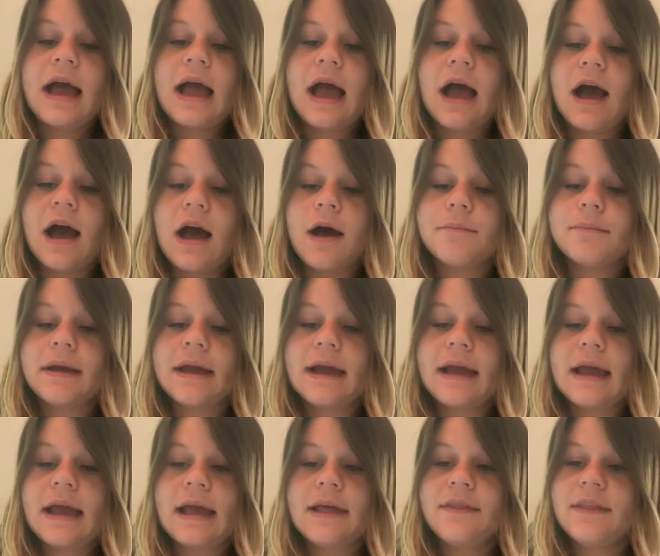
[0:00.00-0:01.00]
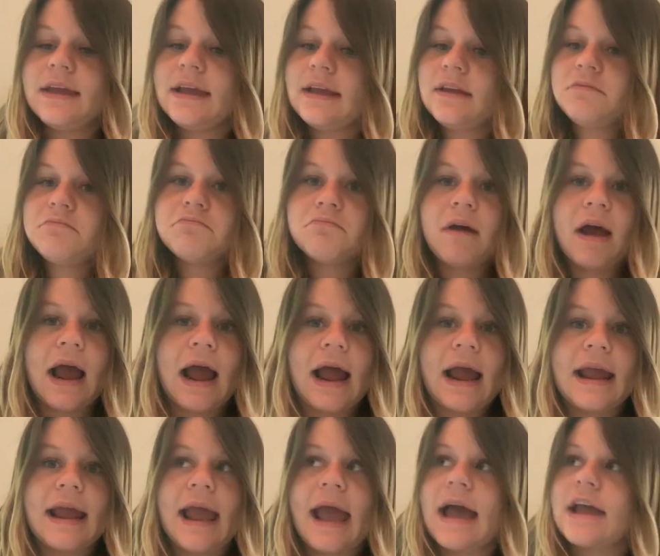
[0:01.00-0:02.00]
And then
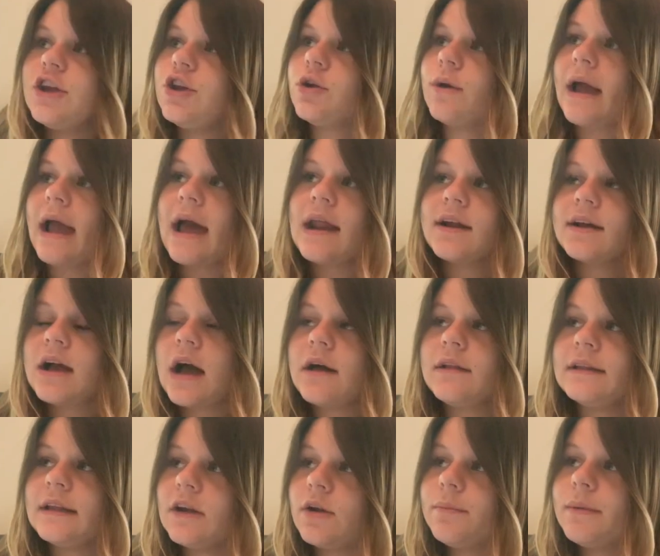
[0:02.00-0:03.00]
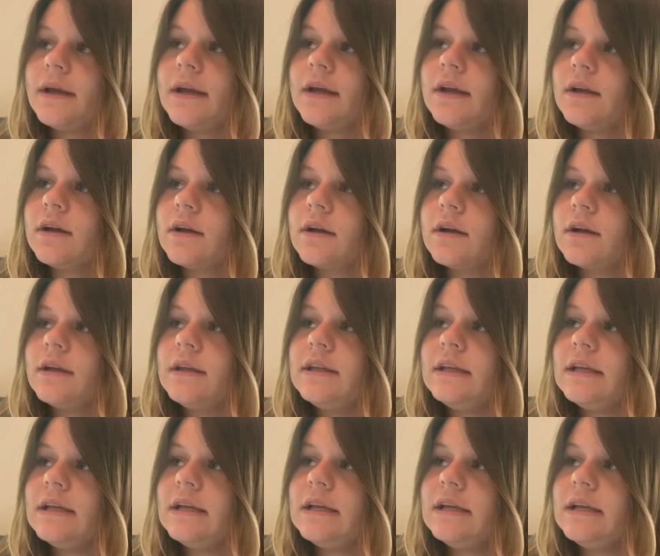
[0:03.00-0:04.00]
I had a little bit
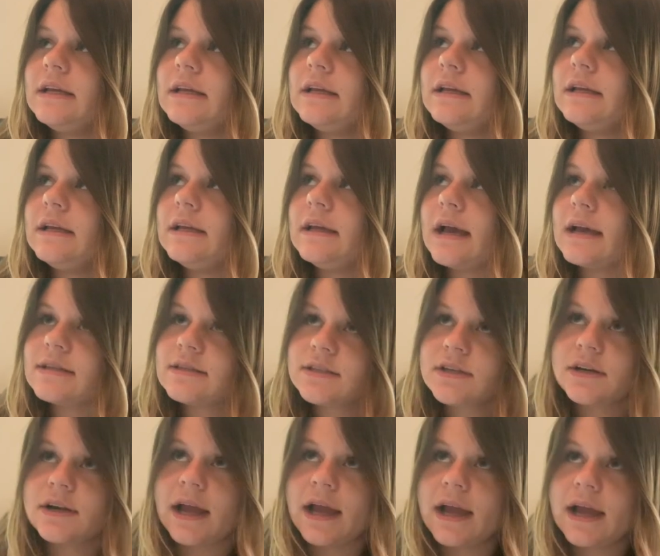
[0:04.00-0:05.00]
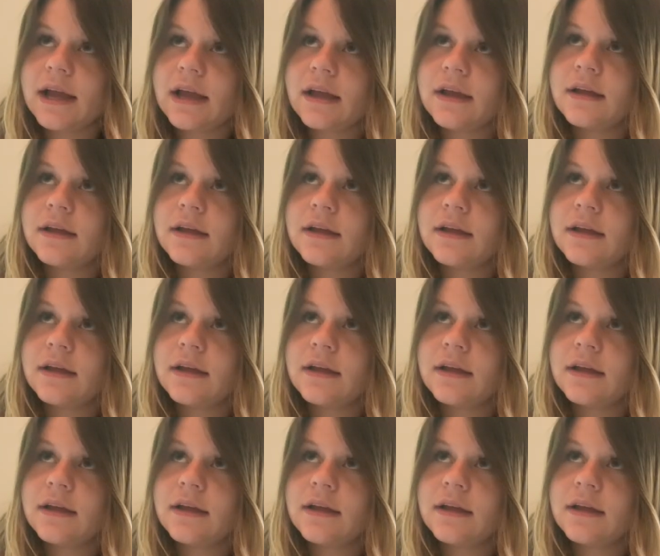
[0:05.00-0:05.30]
yesterday,